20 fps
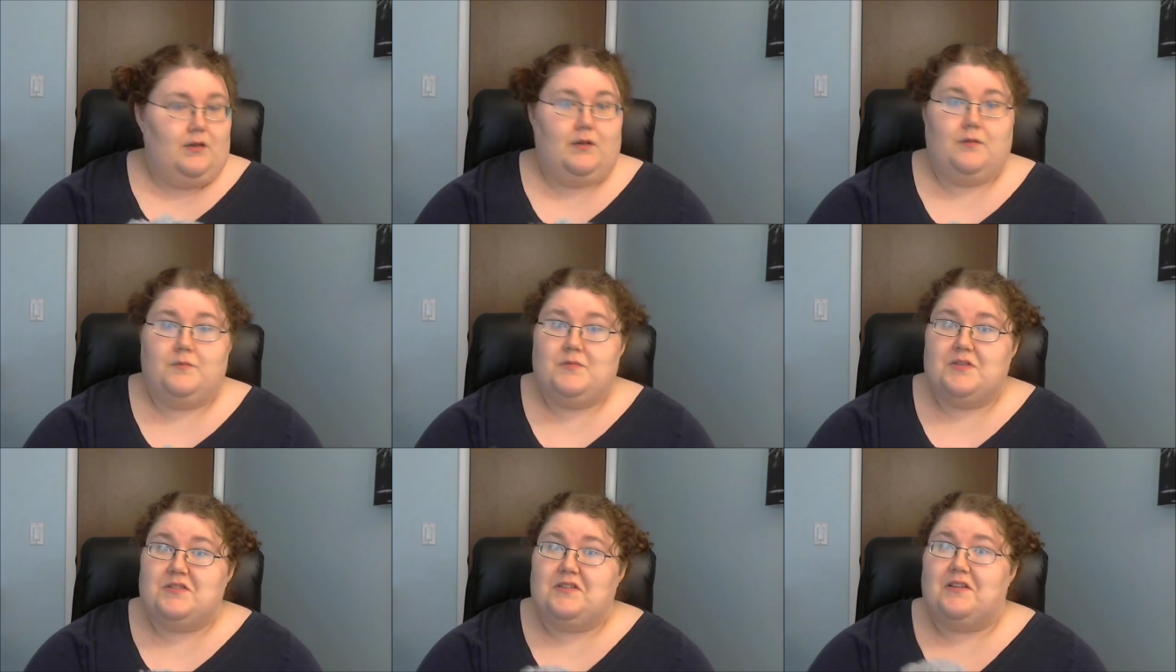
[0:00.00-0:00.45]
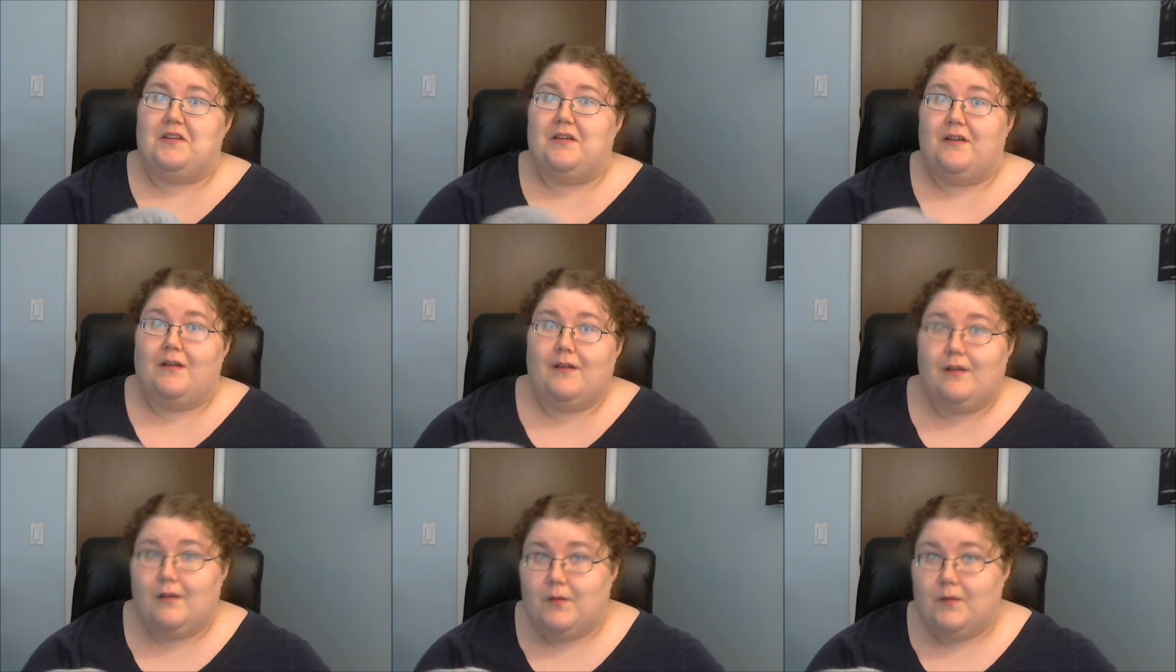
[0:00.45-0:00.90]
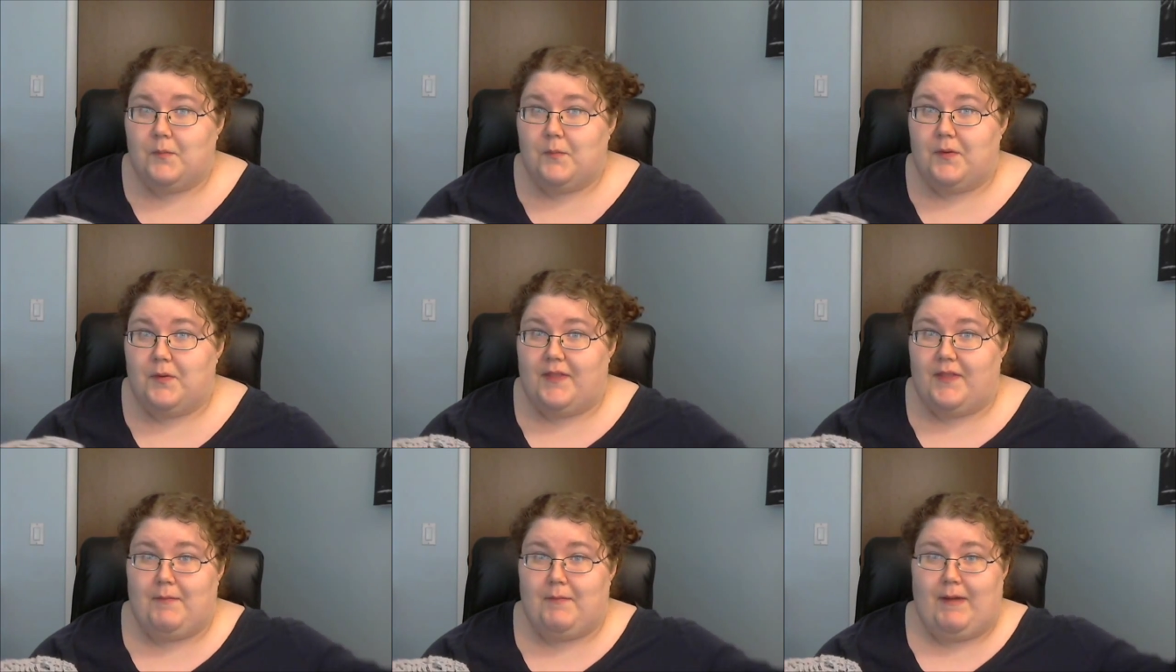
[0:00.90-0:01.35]
I'm just gonna
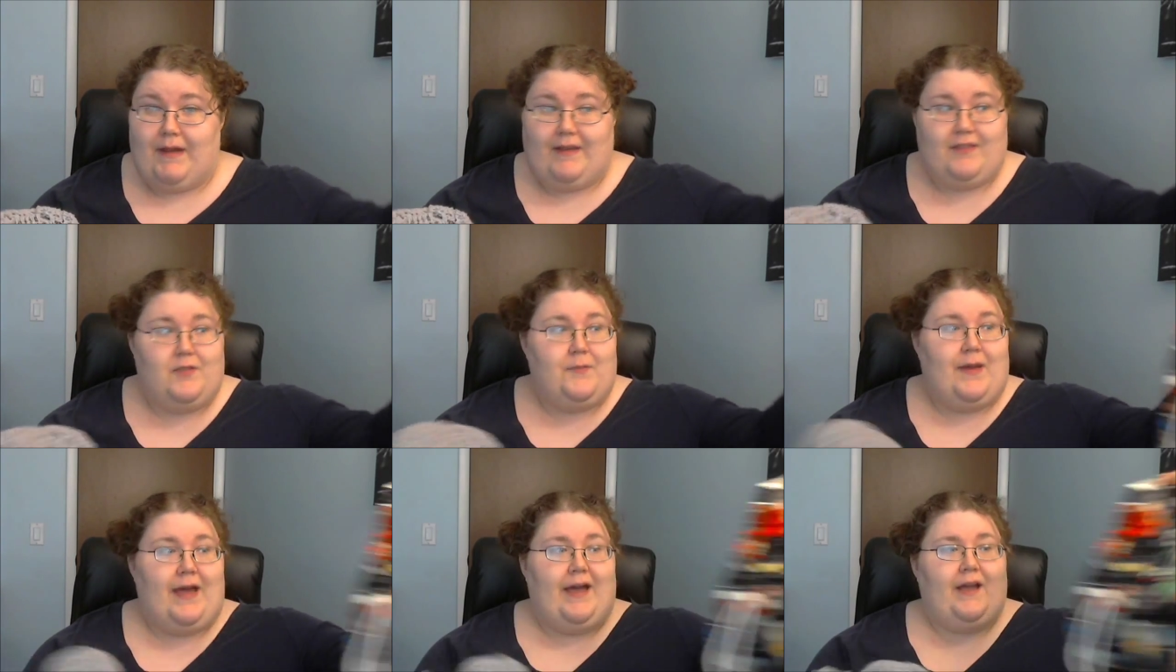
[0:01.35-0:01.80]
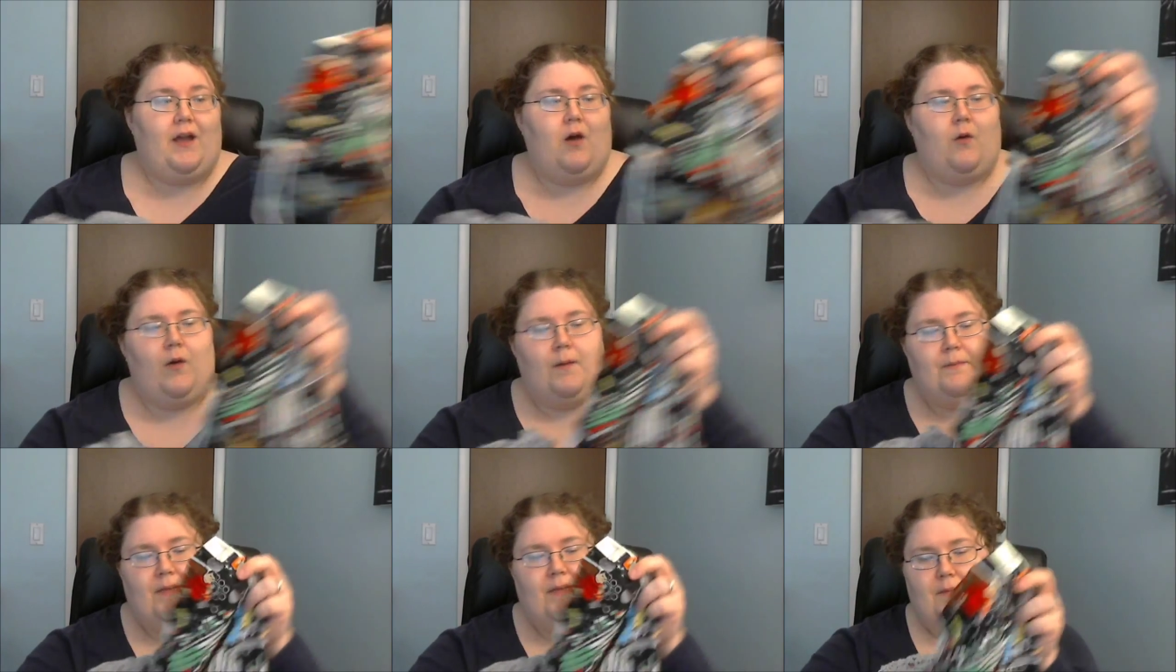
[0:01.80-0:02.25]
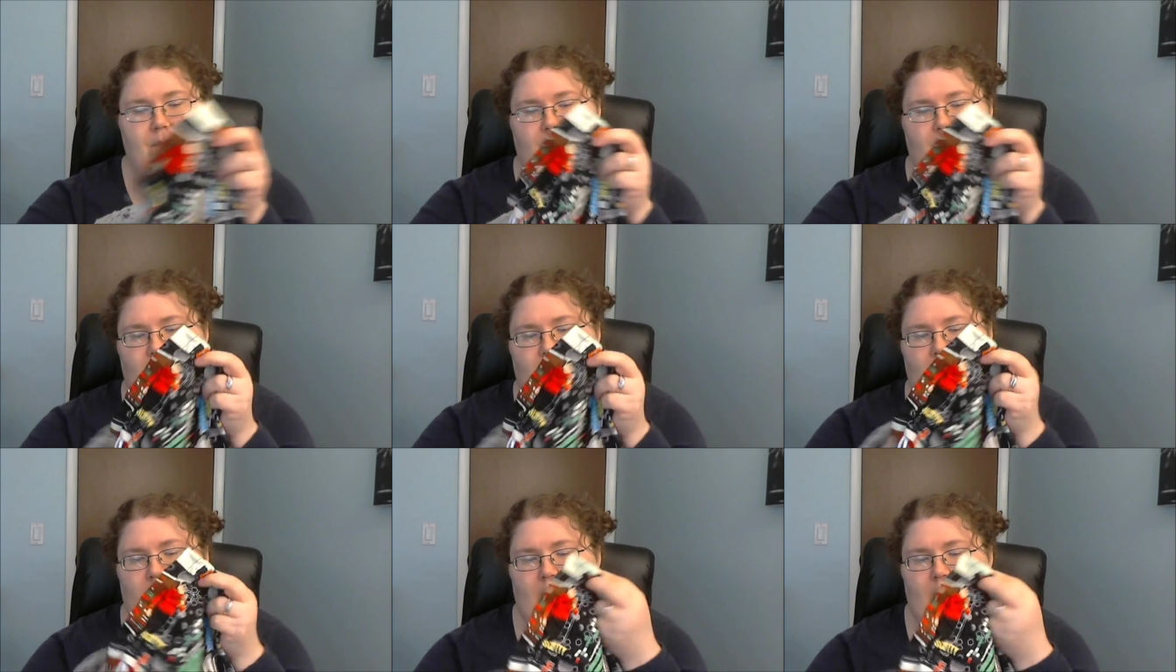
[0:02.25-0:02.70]
put that back in the bag. Oh, I'm
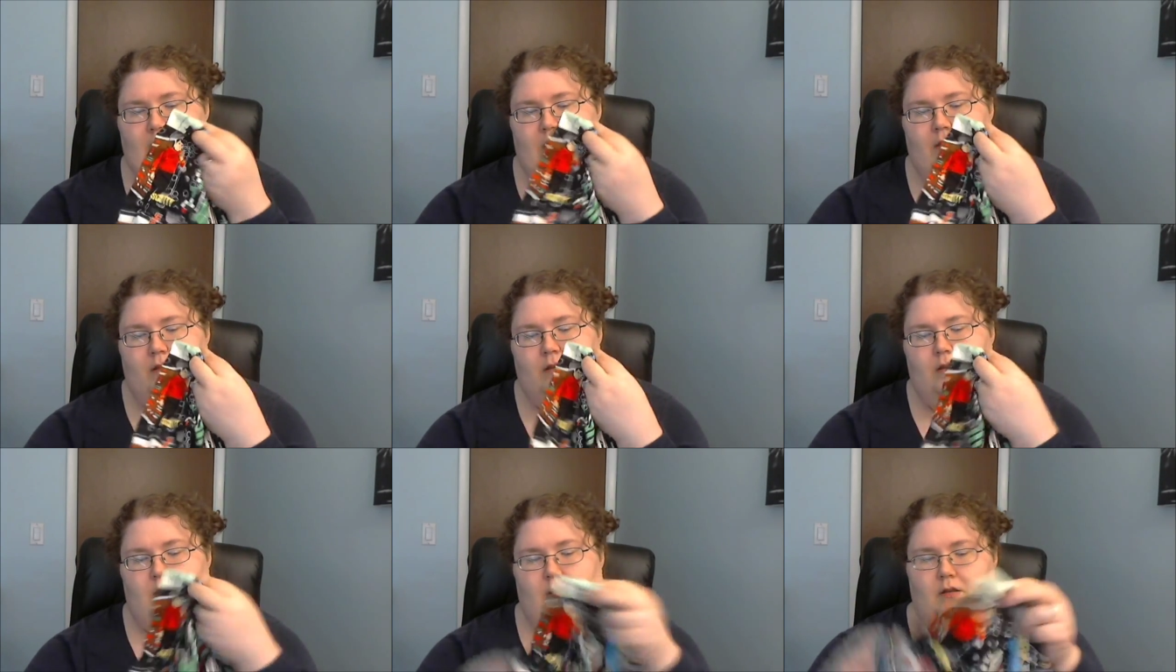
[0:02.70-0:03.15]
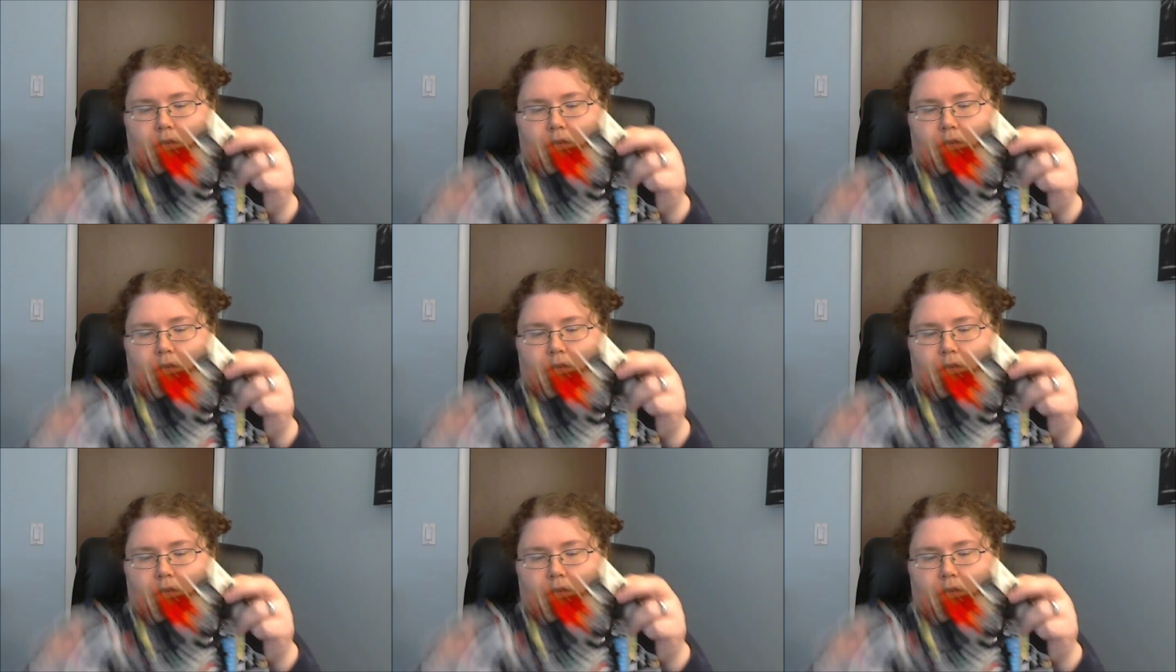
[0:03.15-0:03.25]
keeping it in